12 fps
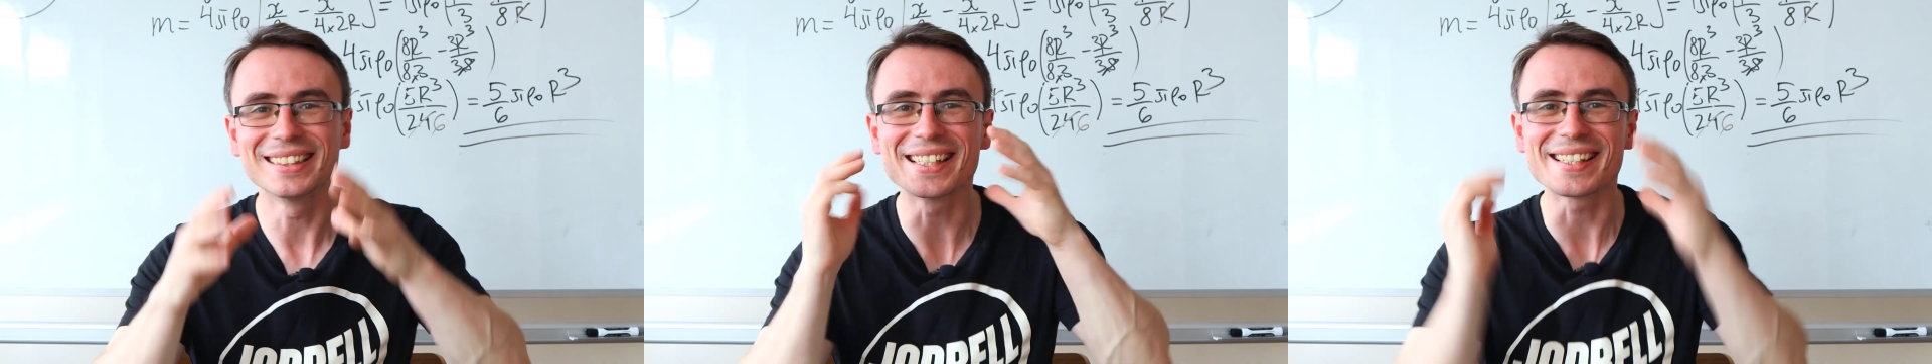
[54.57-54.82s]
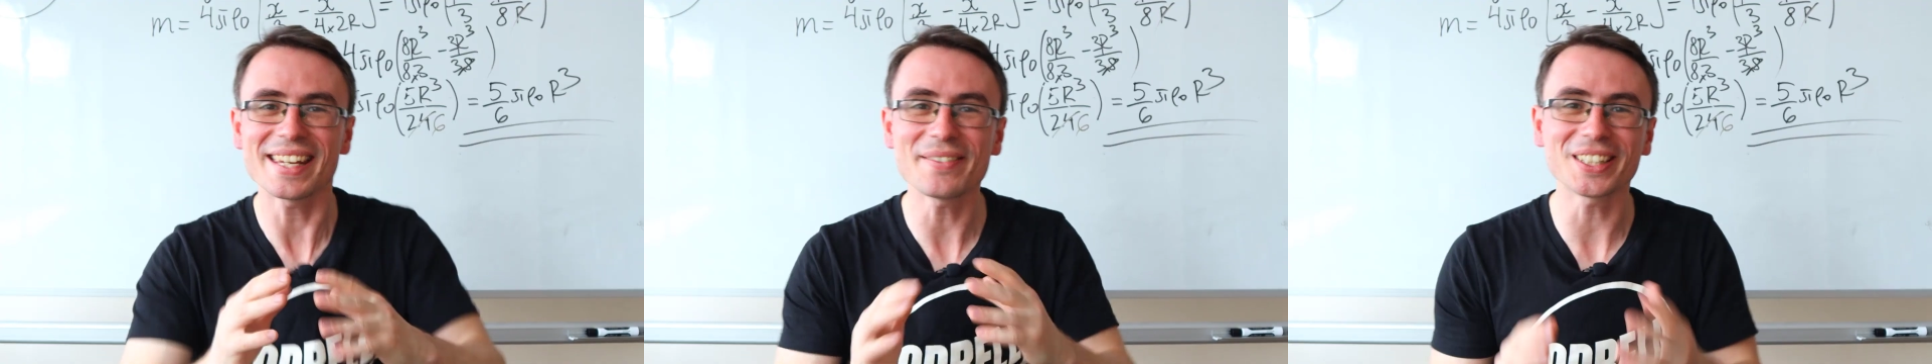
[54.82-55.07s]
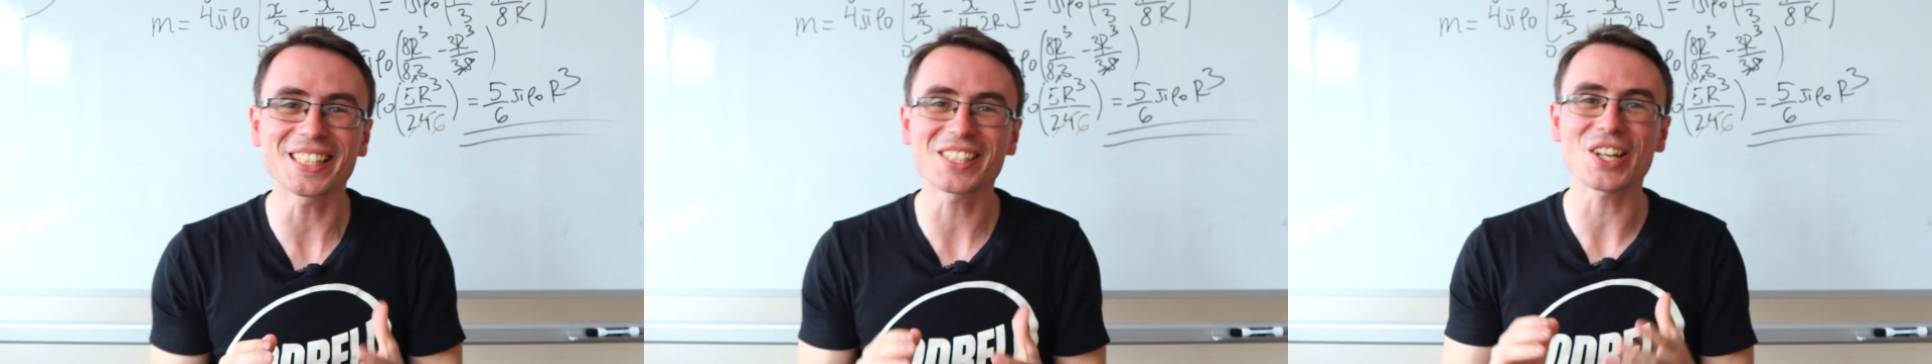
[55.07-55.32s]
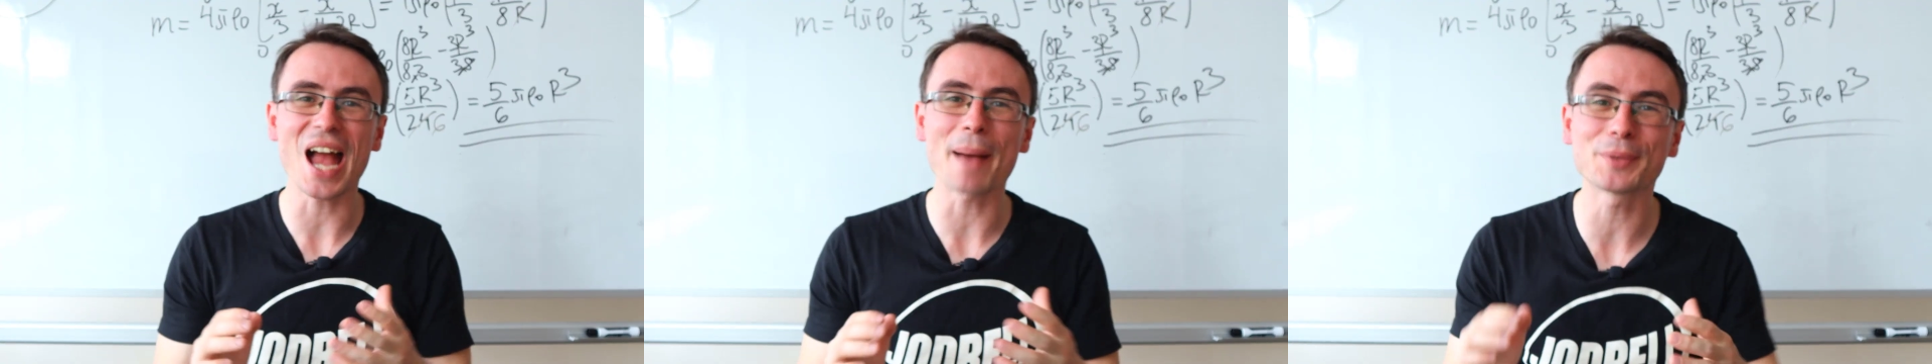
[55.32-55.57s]
There's even a
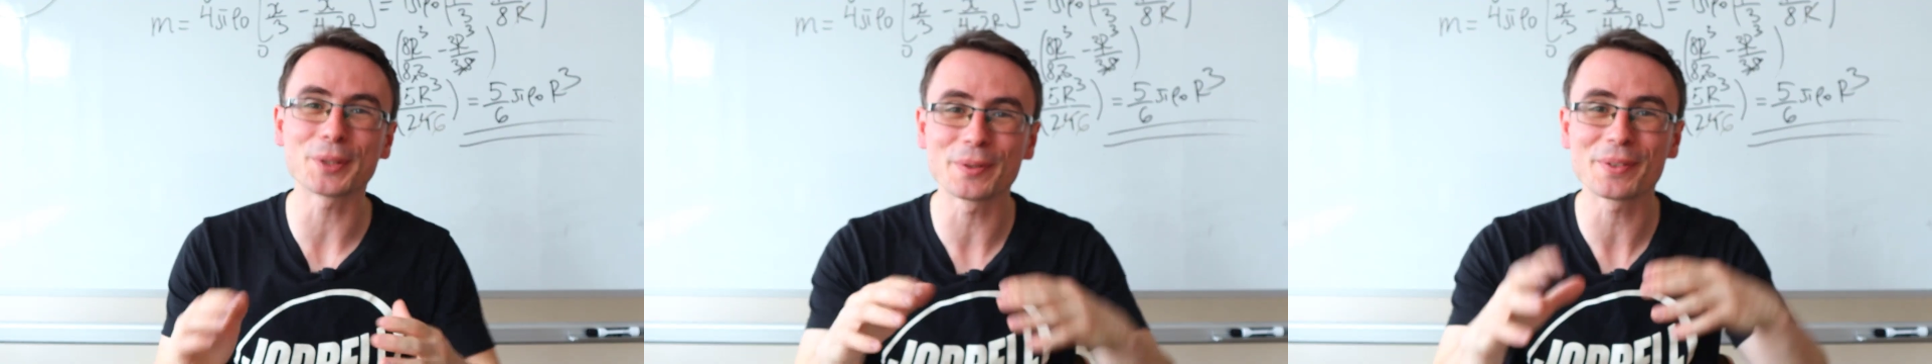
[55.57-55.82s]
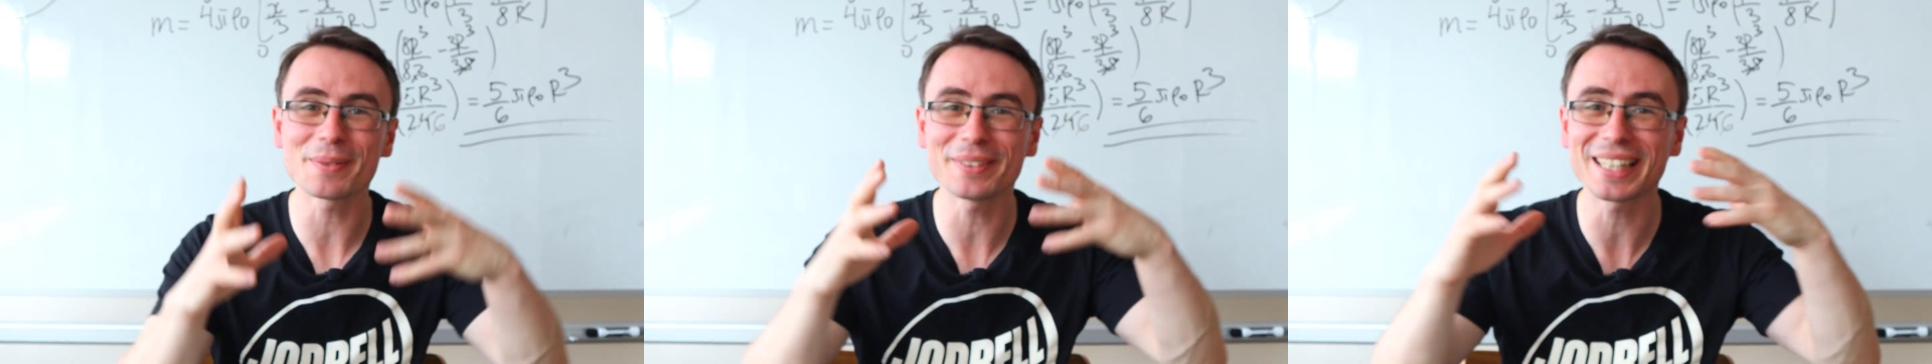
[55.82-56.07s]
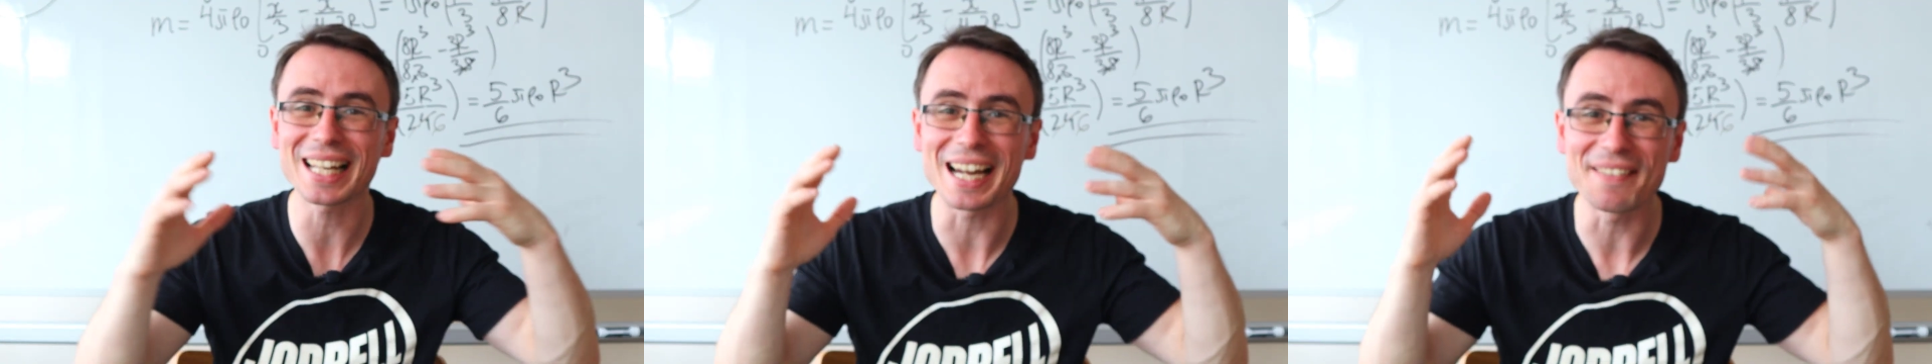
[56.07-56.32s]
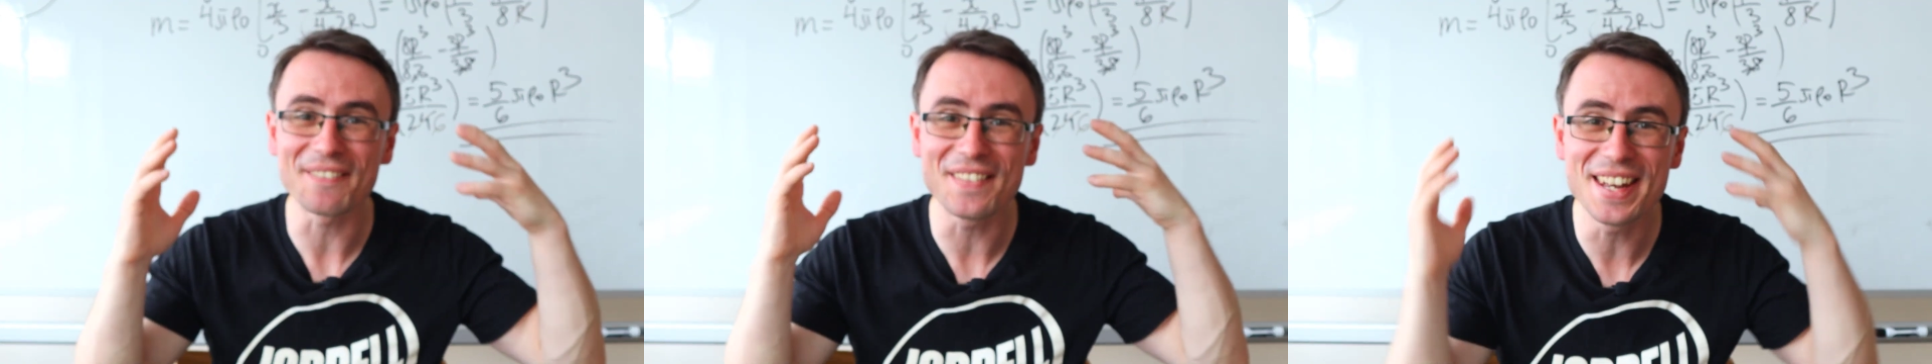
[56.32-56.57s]
chapter on something that
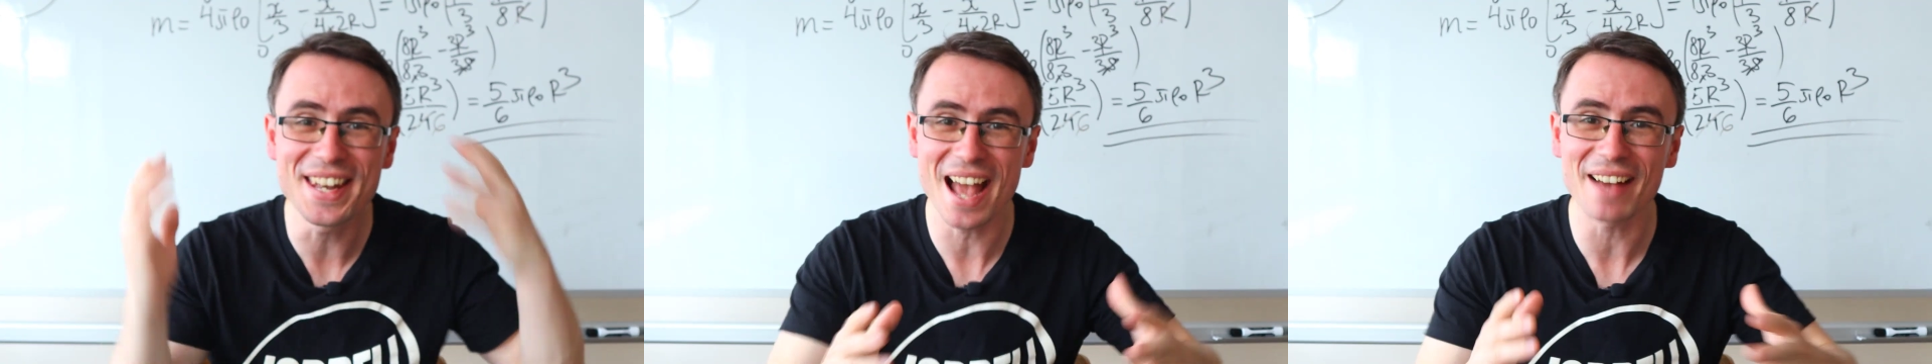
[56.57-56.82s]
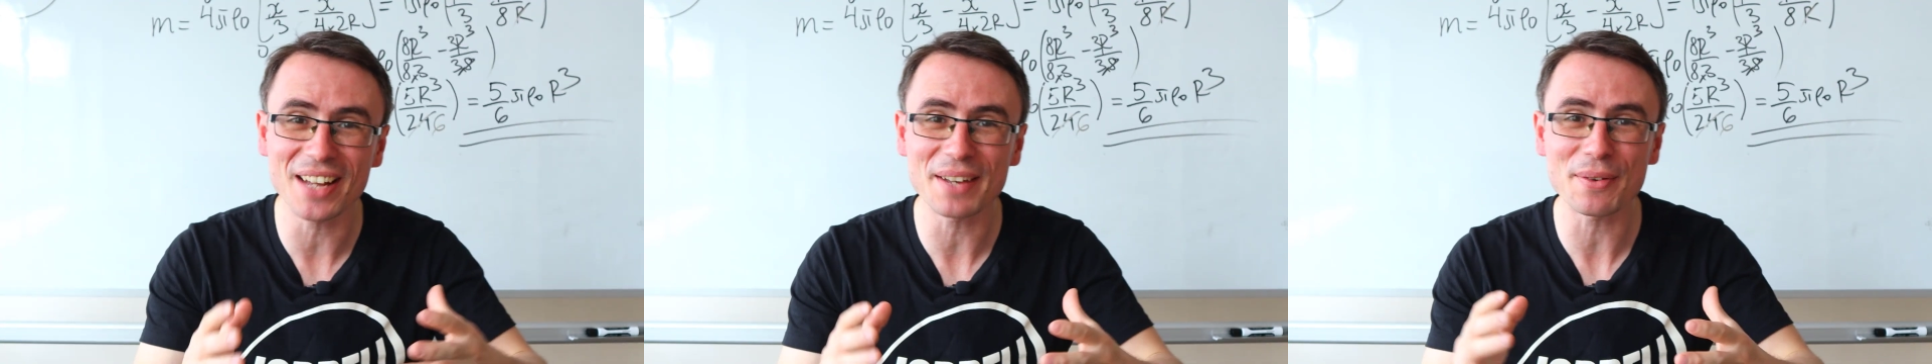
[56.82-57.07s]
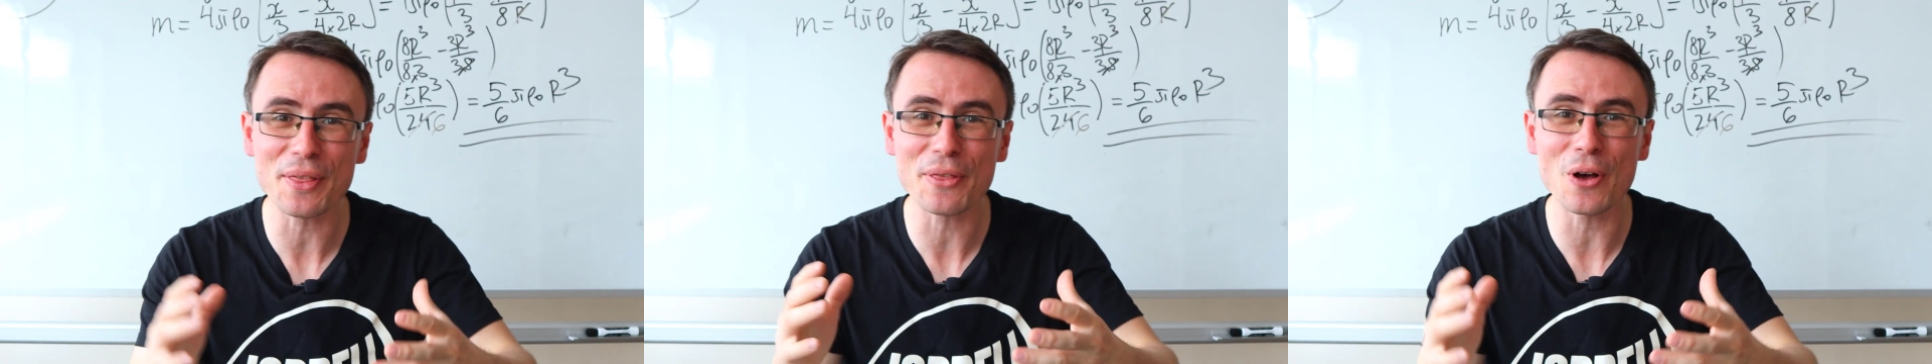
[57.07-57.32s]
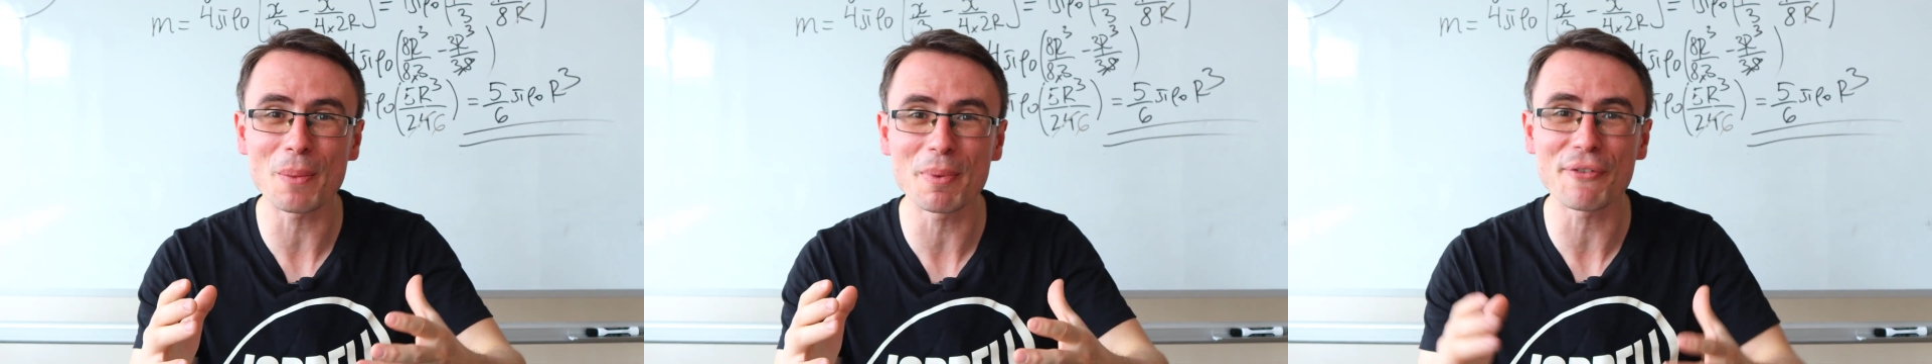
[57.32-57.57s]
I've never ever
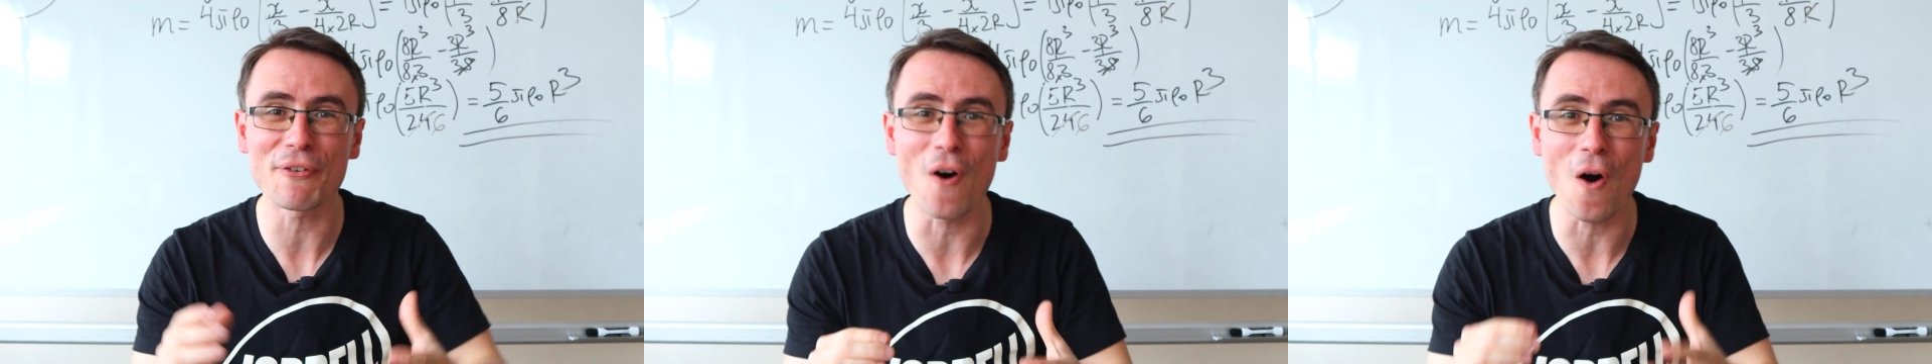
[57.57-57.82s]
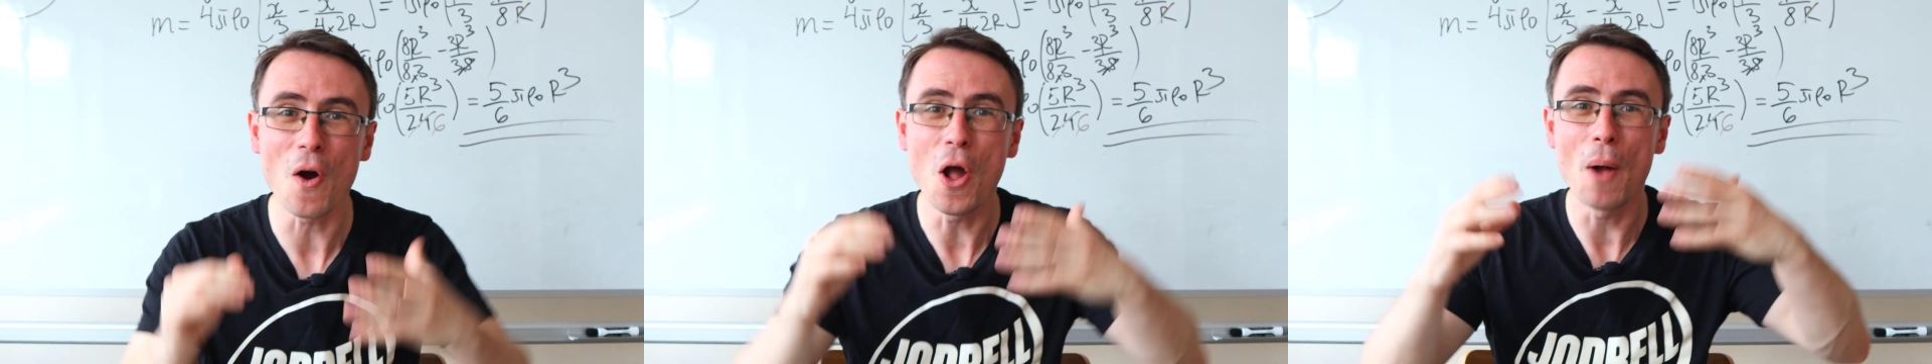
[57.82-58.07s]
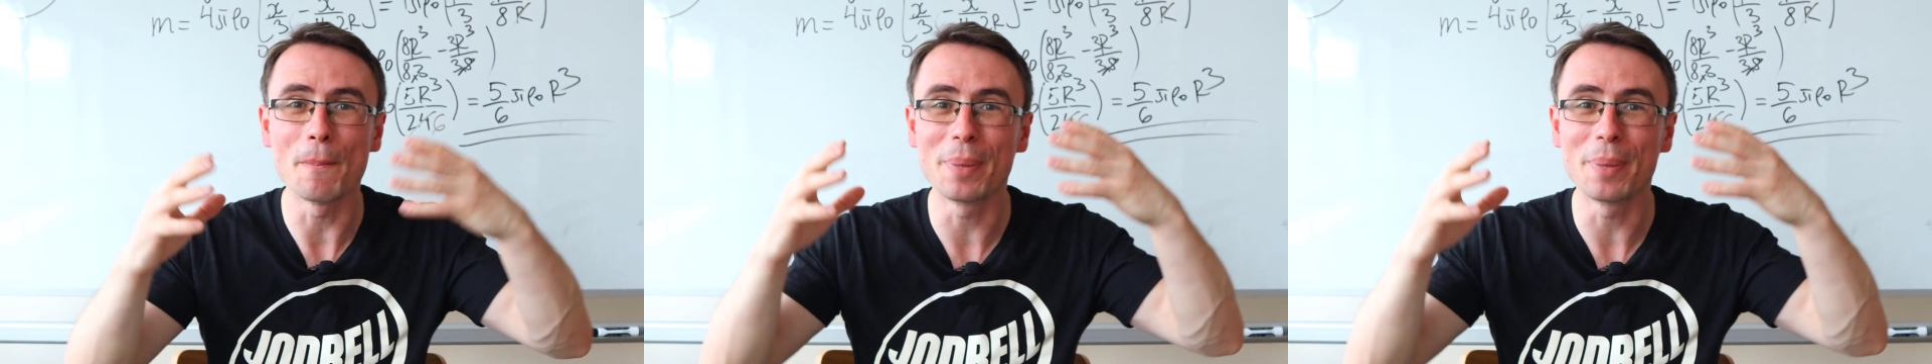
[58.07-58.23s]
thought before,